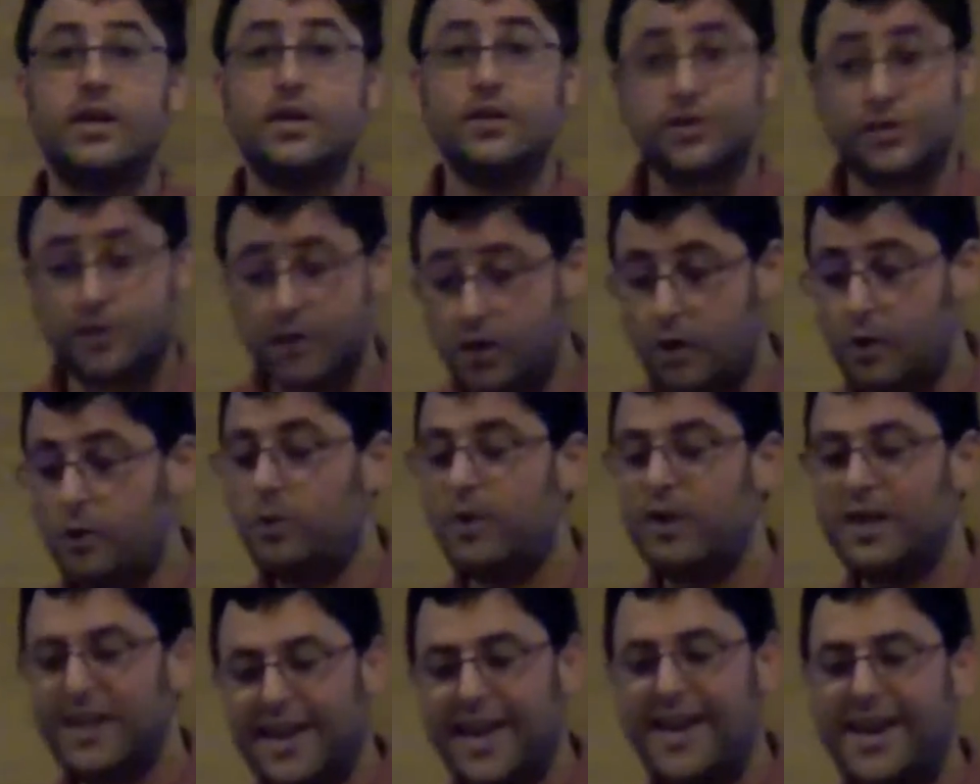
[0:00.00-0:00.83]

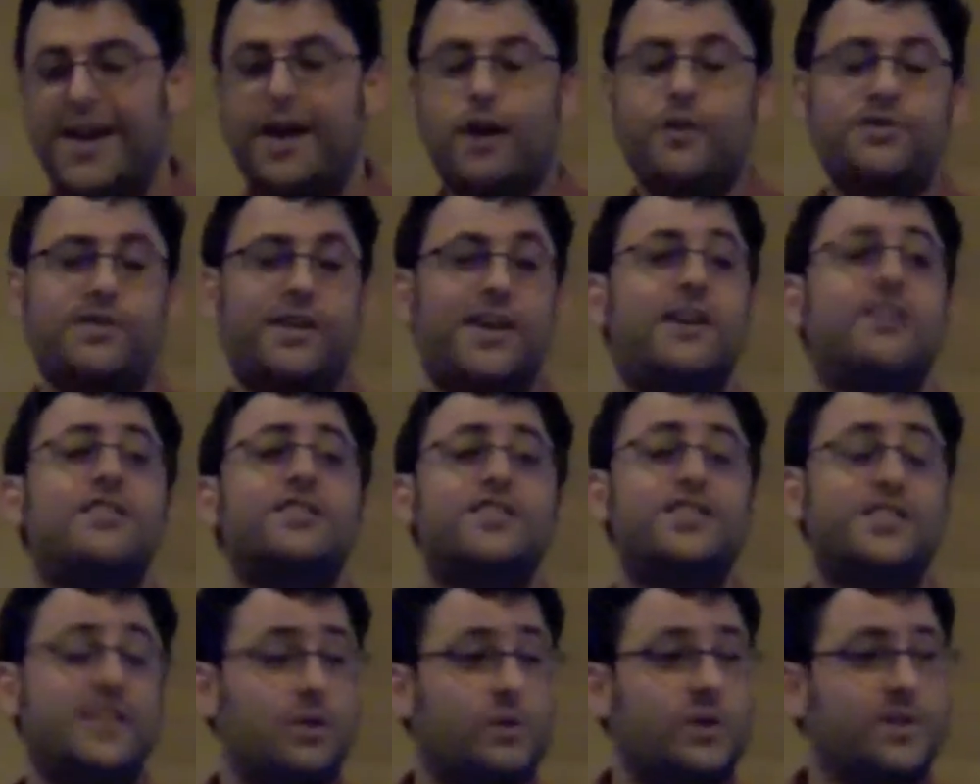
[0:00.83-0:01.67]
So get out there
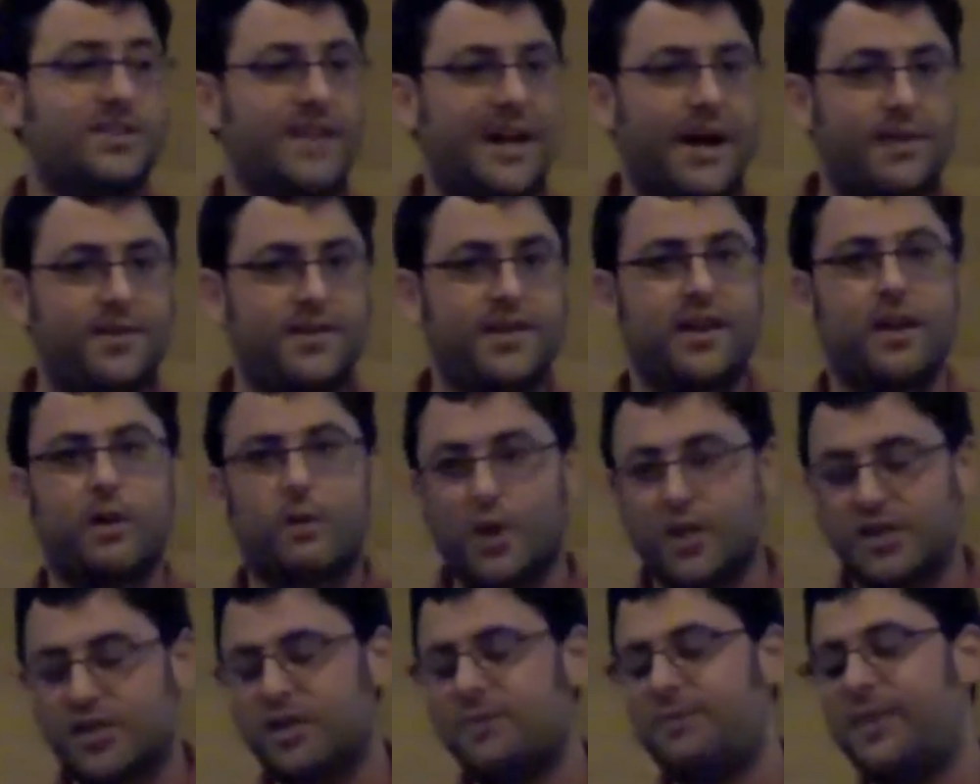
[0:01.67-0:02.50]
and see what's out there.
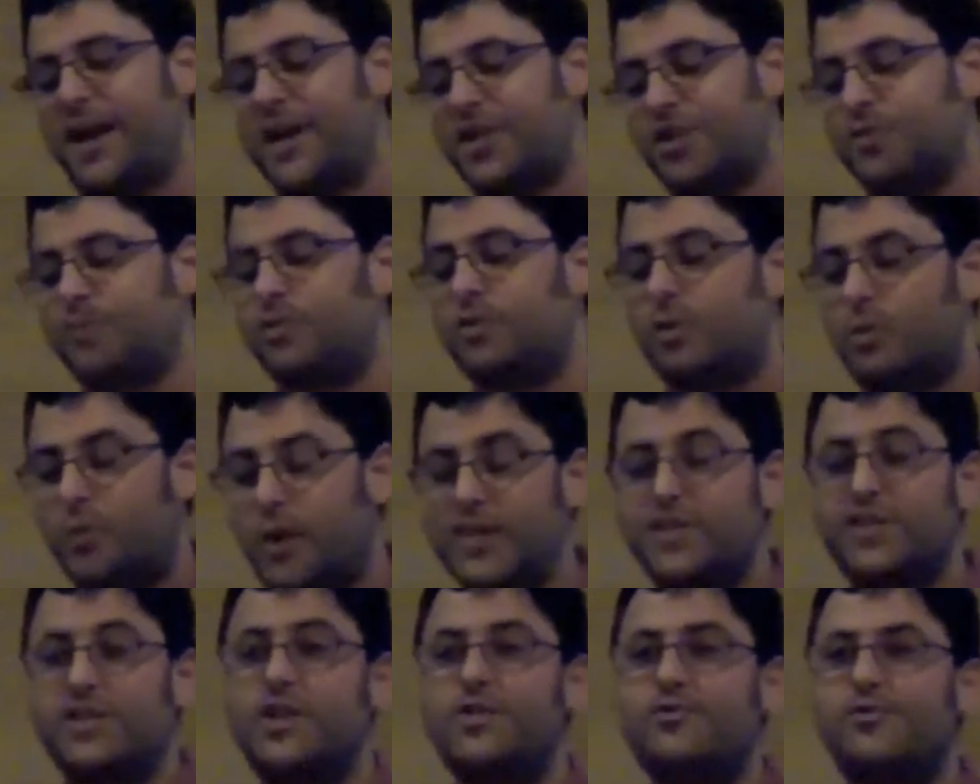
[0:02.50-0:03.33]
What's on Mashable?
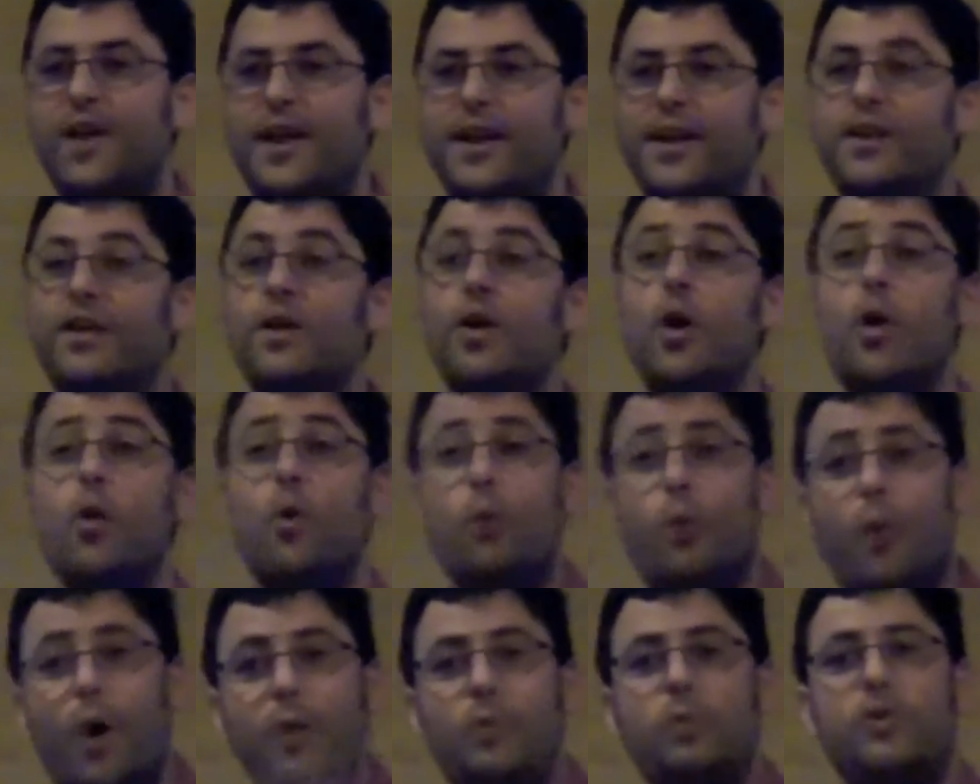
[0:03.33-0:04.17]
What's on Reddit?
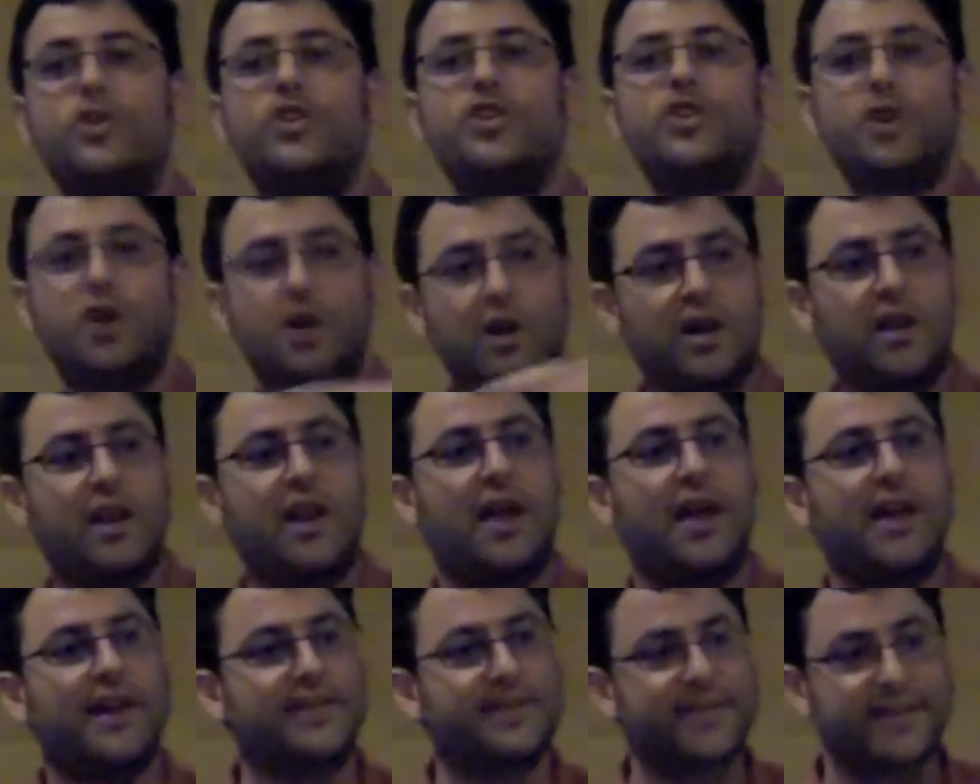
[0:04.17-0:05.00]
What will your
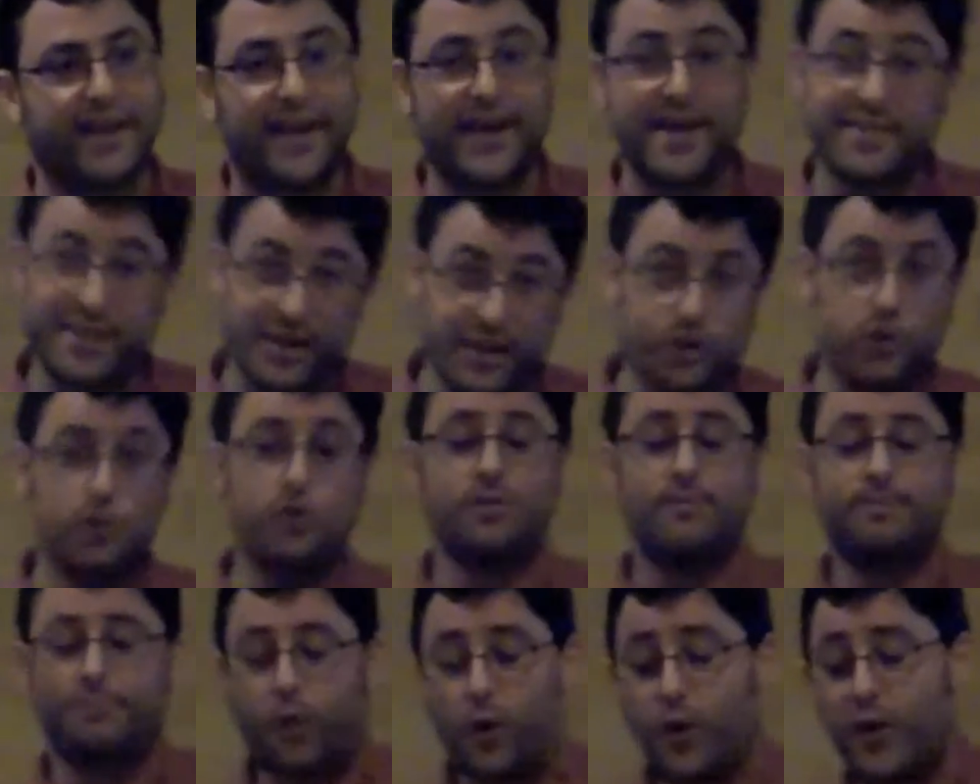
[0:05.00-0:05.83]
clients like that you
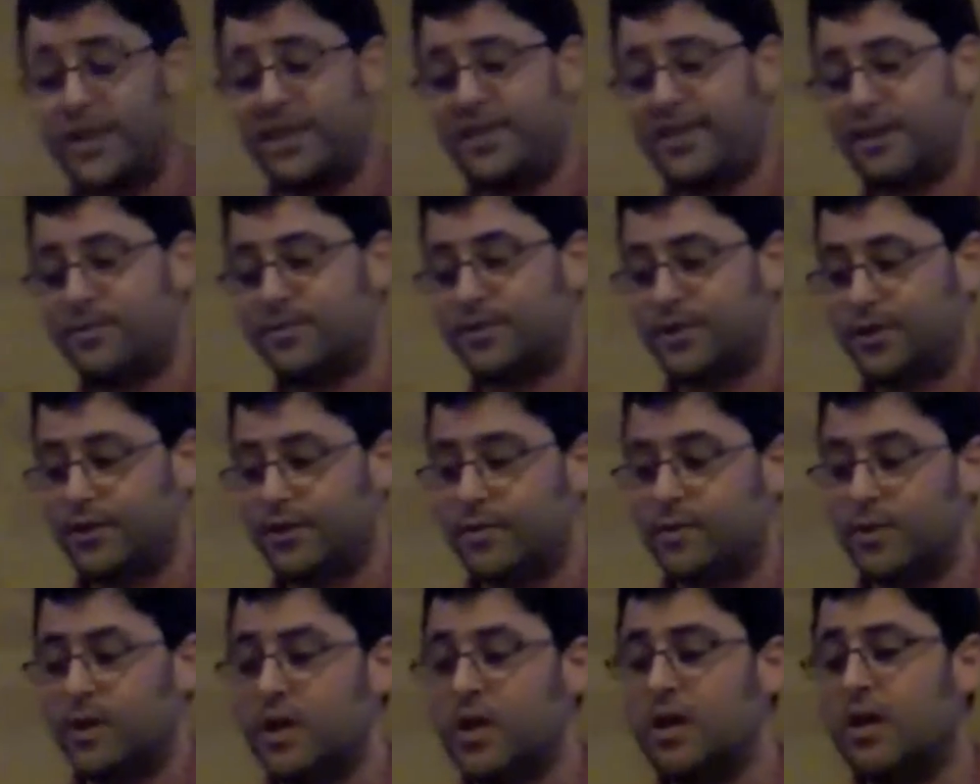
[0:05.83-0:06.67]
can point them to?
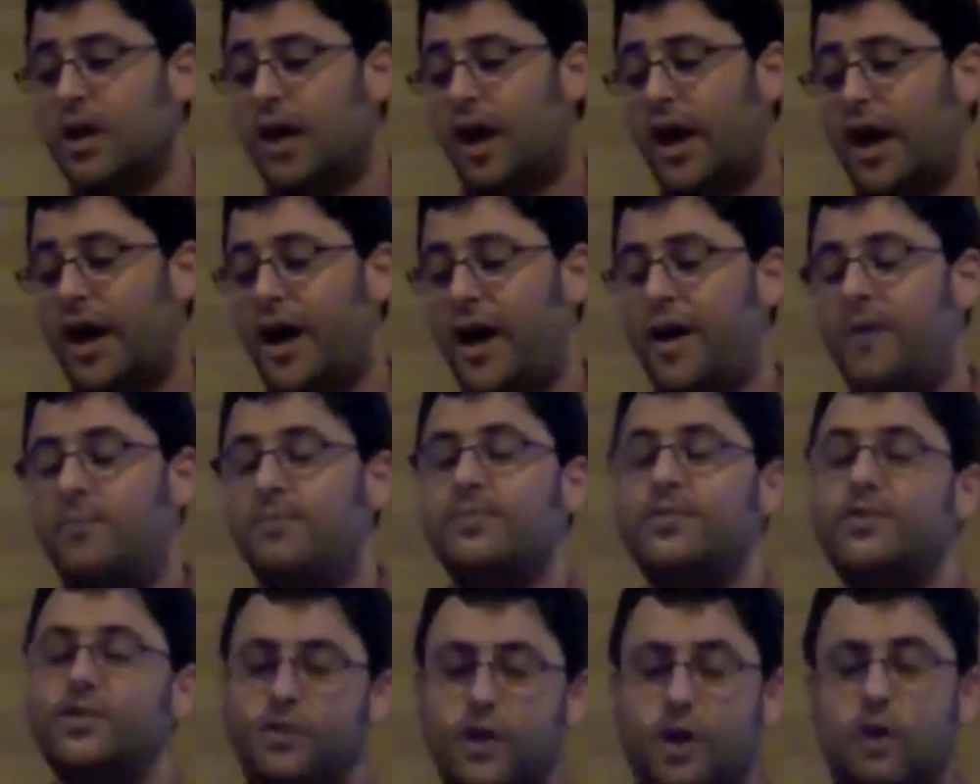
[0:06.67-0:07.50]

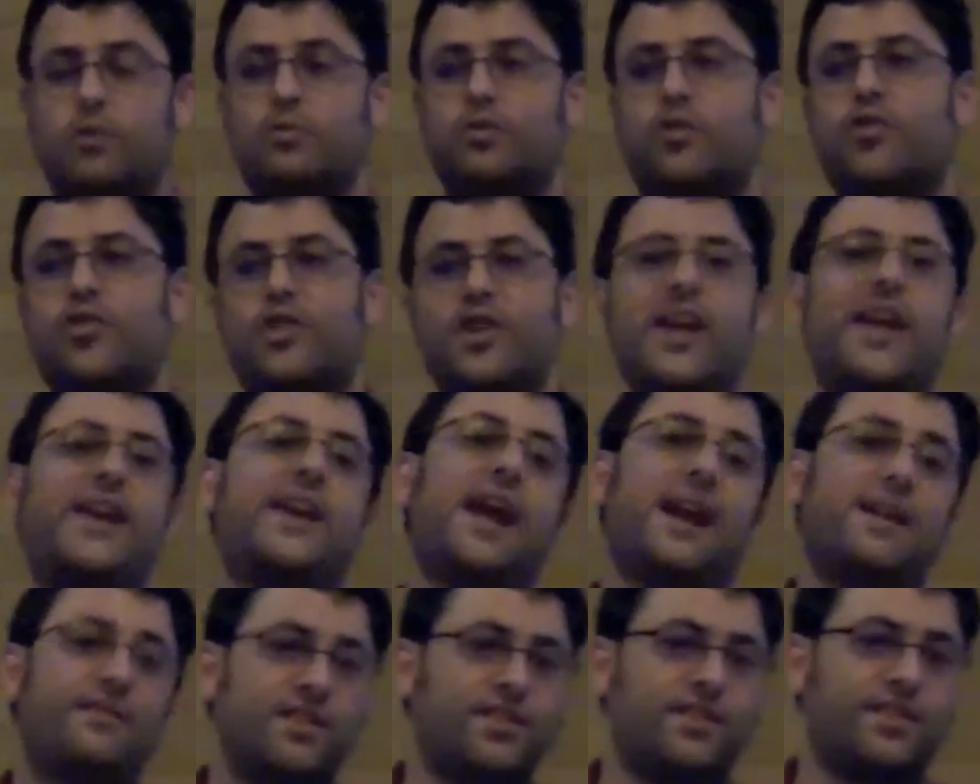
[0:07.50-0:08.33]
Don't create
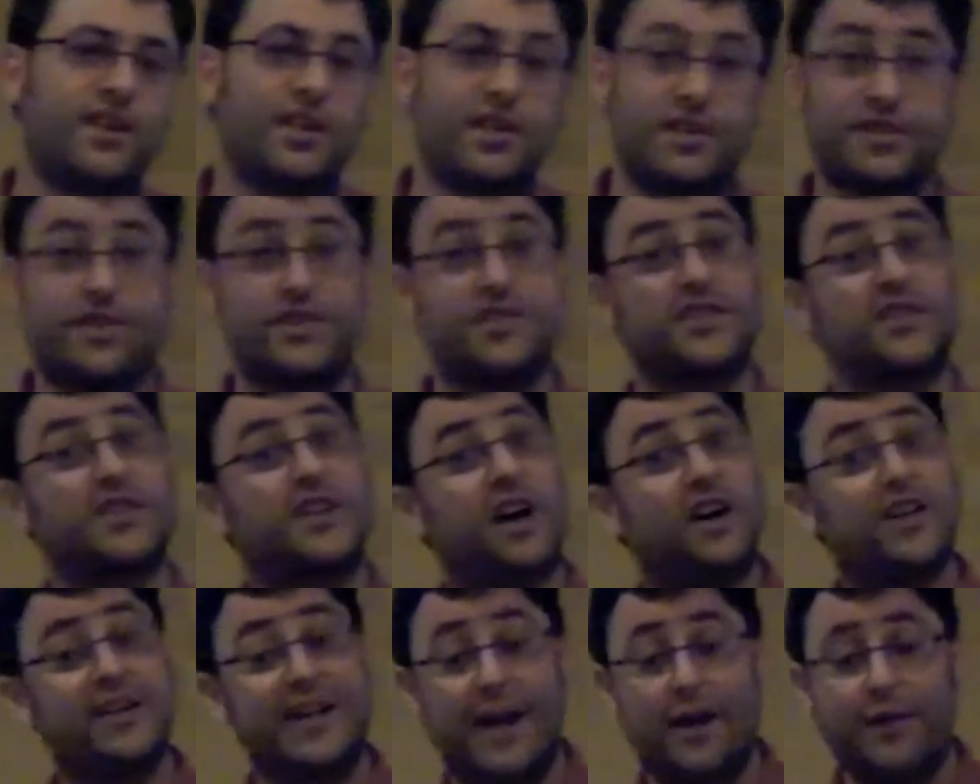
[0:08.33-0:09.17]
everything, because there's a
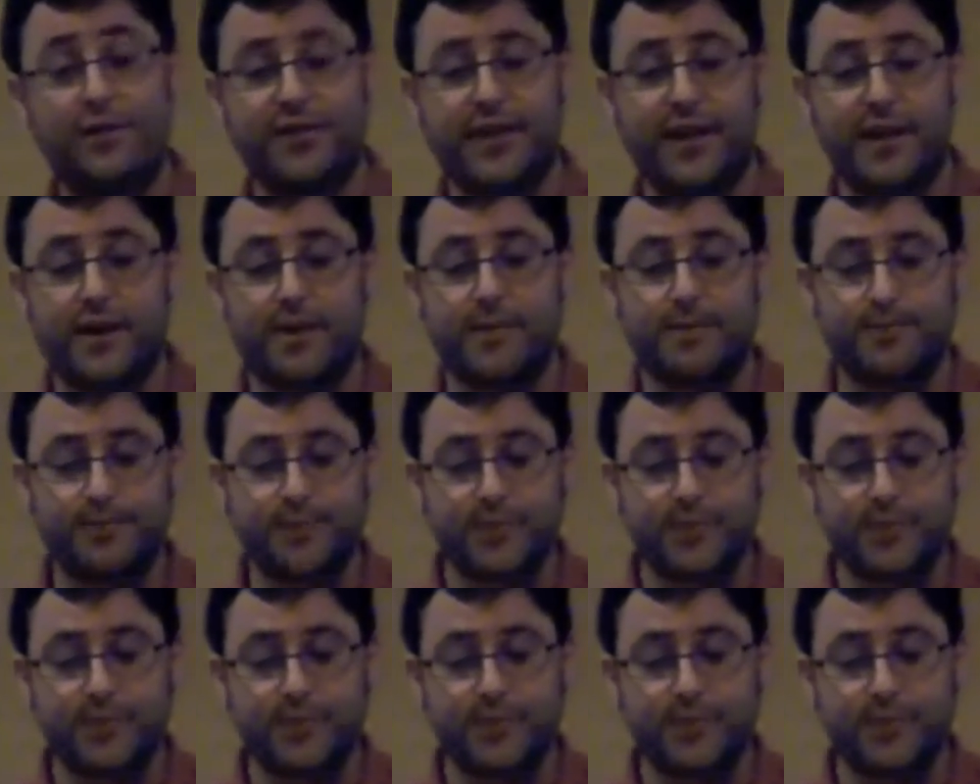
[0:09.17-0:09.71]
ton out there.